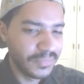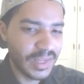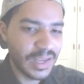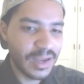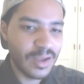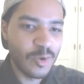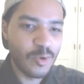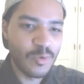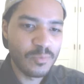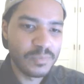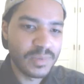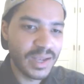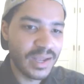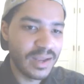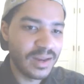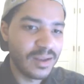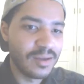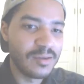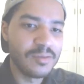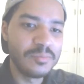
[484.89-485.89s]
I hope
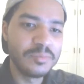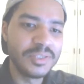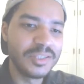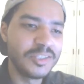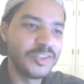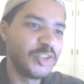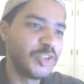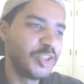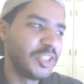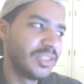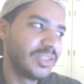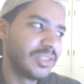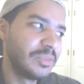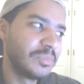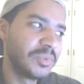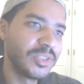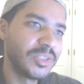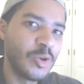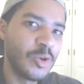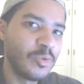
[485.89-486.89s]
not. I hope this is just
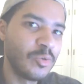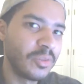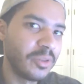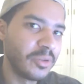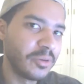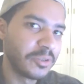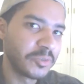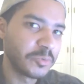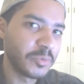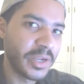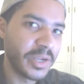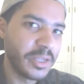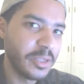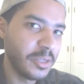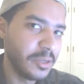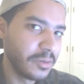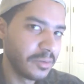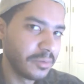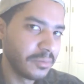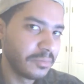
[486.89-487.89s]
some song lyrics right
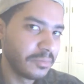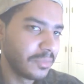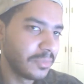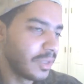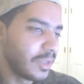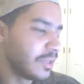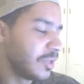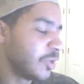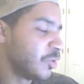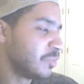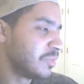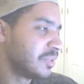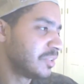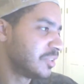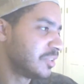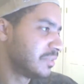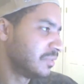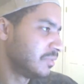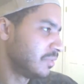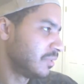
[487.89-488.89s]
here. I hope
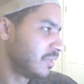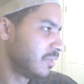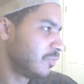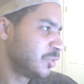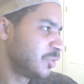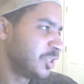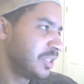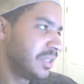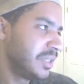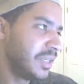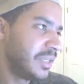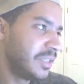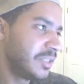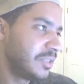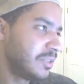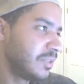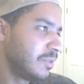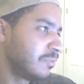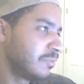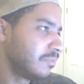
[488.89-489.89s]
this. I hope she ain't
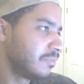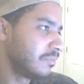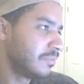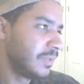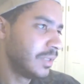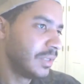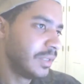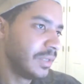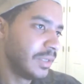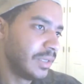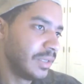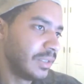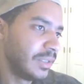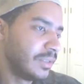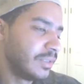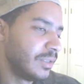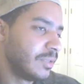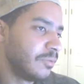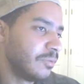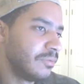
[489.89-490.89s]
into no,
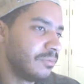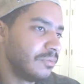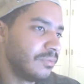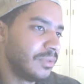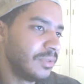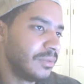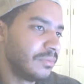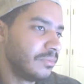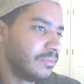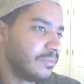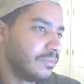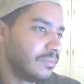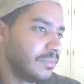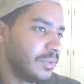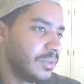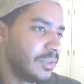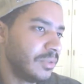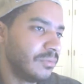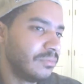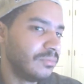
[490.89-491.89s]
no,
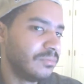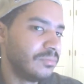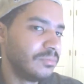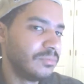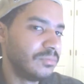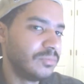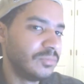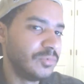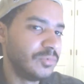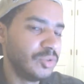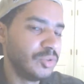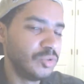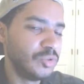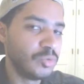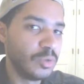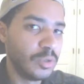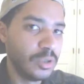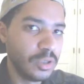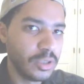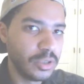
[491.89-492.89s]
you know,
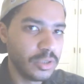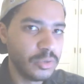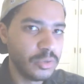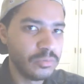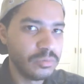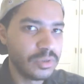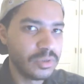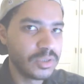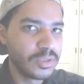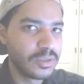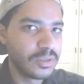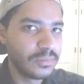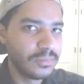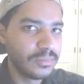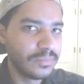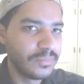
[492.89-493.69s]
drug use.